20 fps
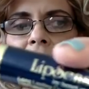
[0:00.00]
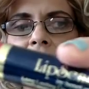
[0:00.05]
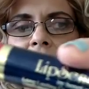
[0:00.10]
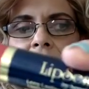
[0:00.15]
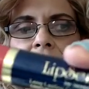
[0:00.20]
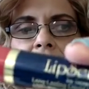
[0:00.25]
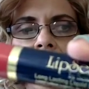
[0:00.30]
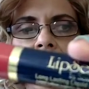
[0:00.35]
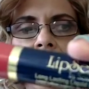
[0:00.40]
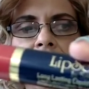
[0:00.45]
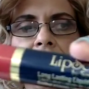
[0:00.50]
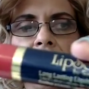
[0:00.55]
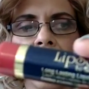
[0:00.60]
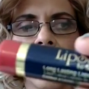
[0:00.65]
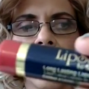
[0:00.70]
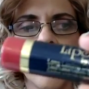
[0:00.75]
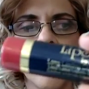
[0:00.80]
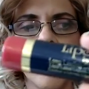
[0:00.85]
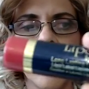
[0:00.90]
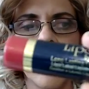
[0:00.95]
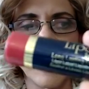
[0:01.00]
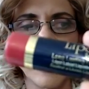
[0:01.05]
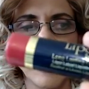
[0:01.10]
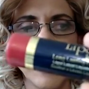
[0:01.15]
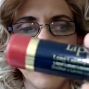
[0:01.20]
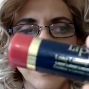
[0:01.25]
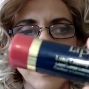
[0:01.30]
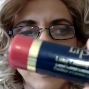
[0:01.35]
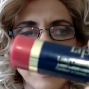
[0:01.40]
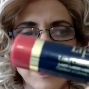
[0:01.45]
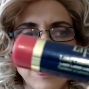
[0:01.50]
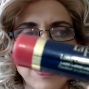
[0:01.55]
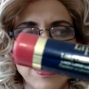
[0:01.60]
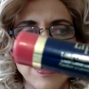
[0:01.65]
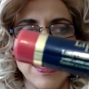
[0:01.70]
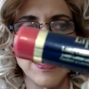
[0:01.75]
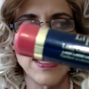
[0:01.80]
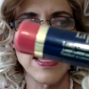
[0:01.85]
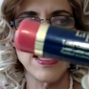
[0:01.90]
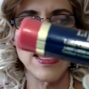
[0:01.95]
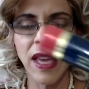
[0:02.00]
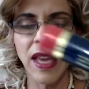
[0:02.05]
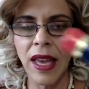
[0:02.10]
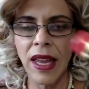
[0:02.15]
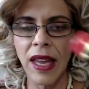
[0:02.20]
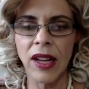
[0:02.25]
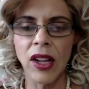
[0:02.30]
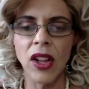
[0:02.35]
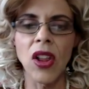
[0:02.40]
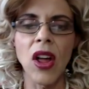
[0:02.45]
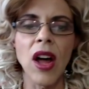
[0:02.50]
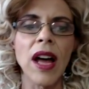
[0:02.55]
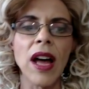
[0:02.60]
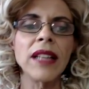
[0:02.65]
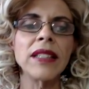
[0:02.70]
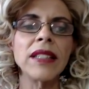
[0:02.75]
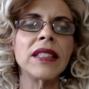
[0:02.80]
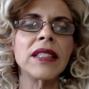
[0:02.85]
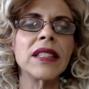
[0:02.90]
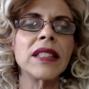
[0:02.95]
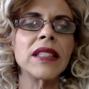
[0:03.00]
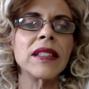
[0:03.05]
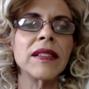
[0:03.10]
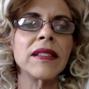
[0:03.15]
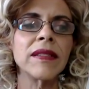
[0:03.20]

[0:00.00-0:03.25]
see here, and gloss.